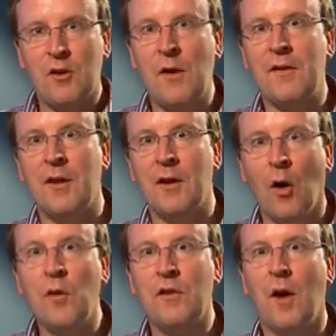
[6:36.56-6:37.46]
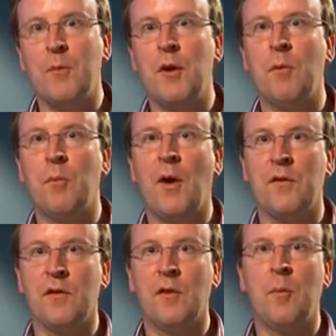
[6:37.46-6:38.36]
creating a long-term human
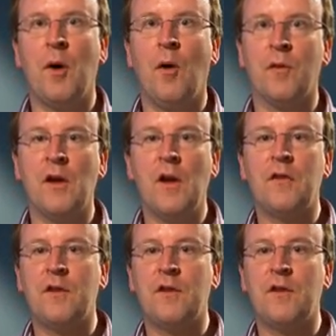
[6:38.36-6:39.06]
presence at the poles.